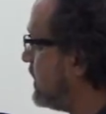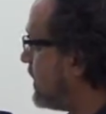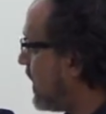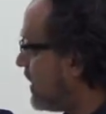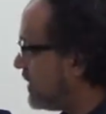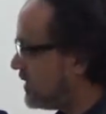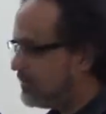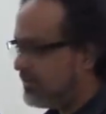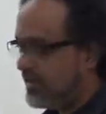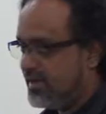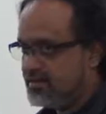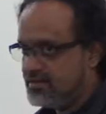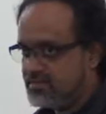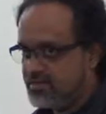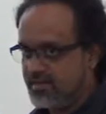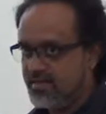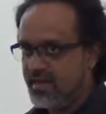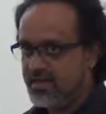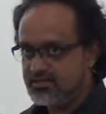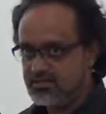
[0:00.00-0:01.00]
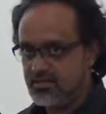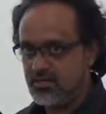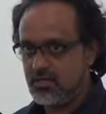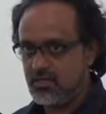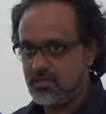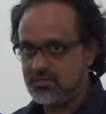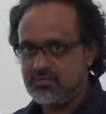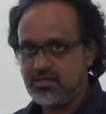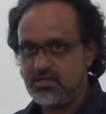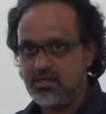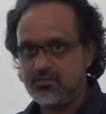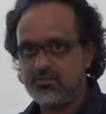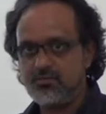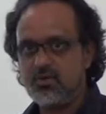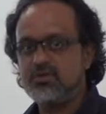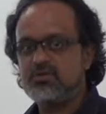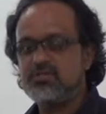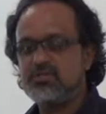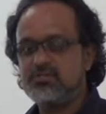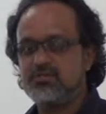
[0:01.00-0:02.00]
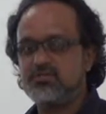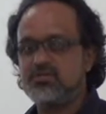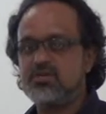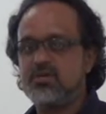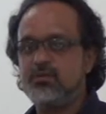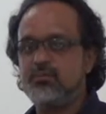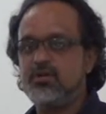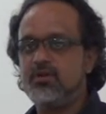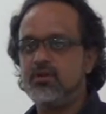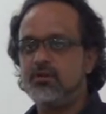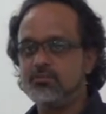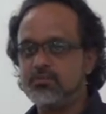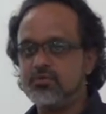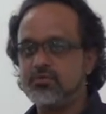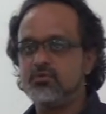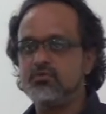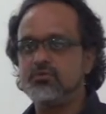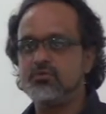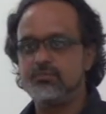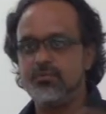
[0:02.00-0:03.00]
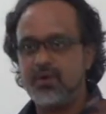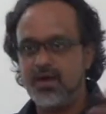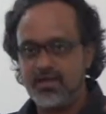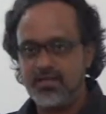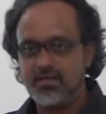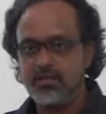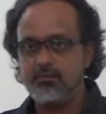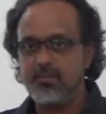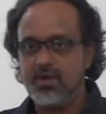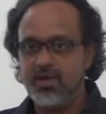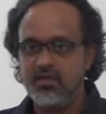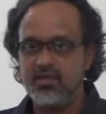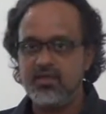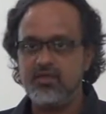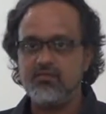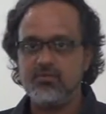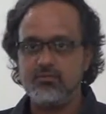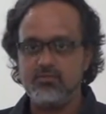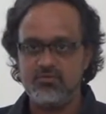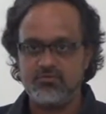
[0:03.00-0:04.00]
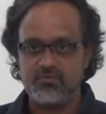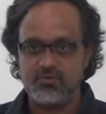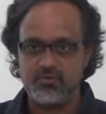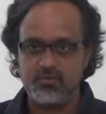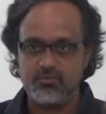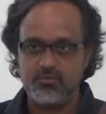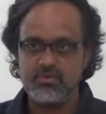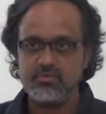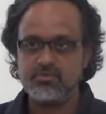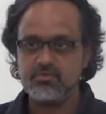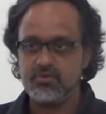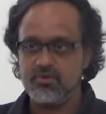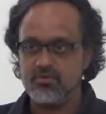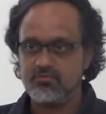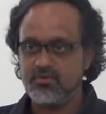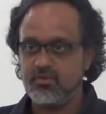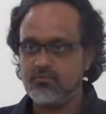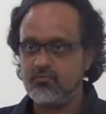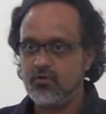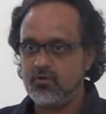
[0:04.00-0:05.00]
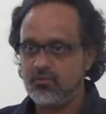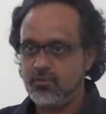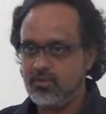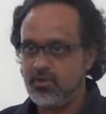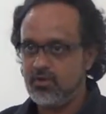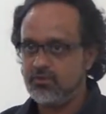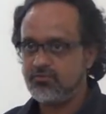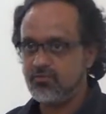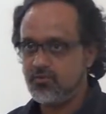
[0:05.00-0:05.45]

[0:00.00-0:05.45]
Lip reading: It undermines the national laws. There are projects which have been approved by the bank even before the Ministry of Environment